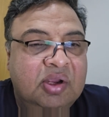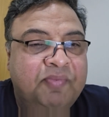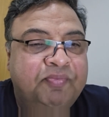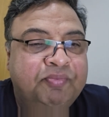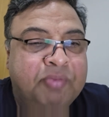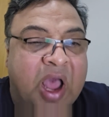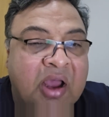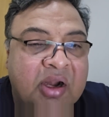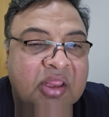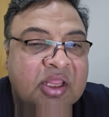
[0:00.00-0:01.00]
um,
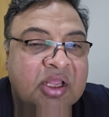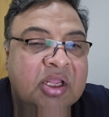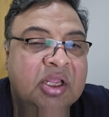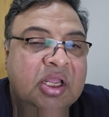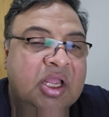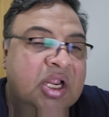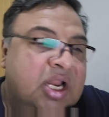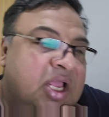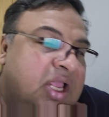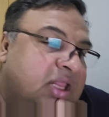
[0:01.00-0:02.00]
powers
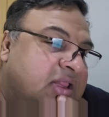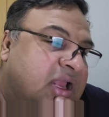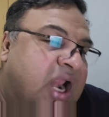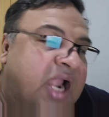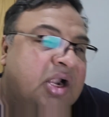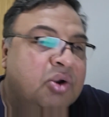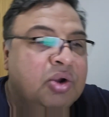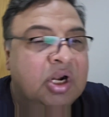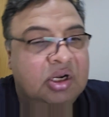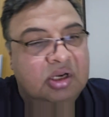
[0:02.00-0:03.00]
and, uh, in the right
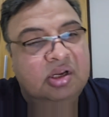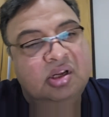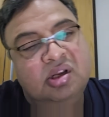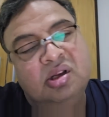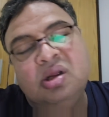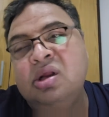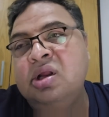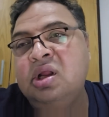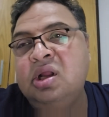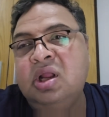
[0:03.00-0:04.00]
lower
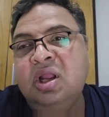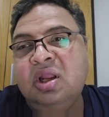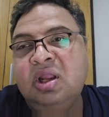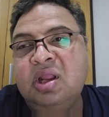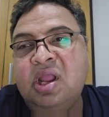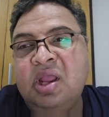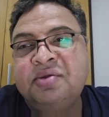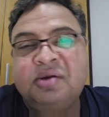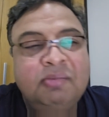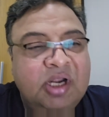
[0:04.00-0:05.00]
uh,
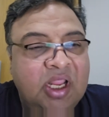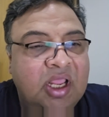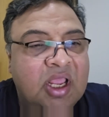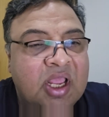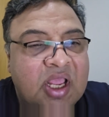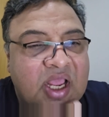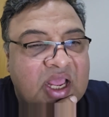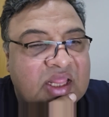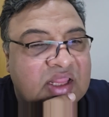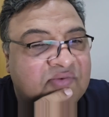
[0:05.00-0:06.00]
extremity
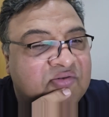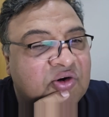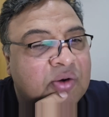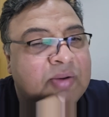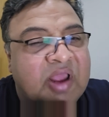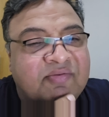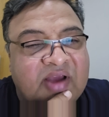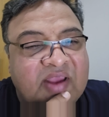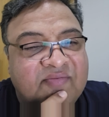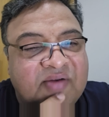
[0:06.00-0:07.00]
and the 4 by
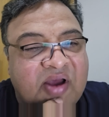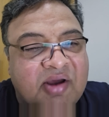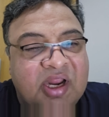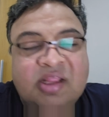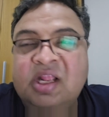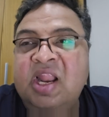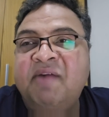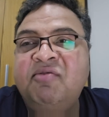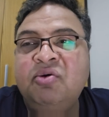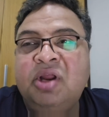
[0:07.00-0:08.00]
5 power in the
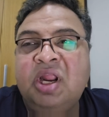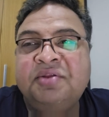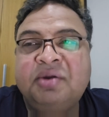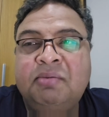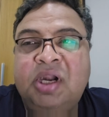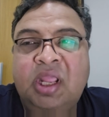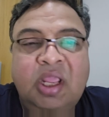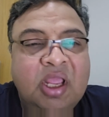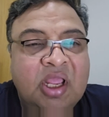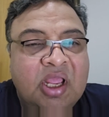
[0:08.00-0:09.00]
left lower
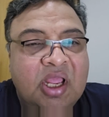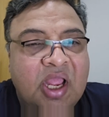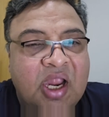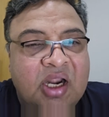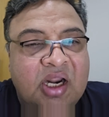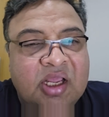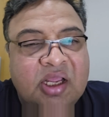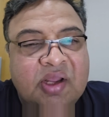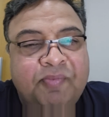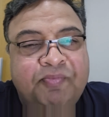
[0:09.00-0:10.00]
extremity and
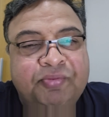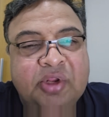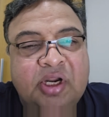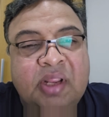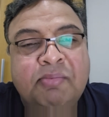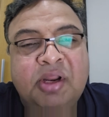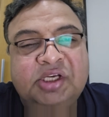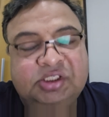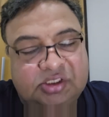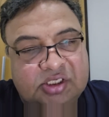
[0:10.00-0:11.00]
uh,
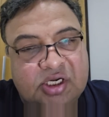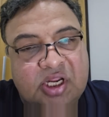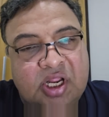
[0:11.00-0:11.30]
diminished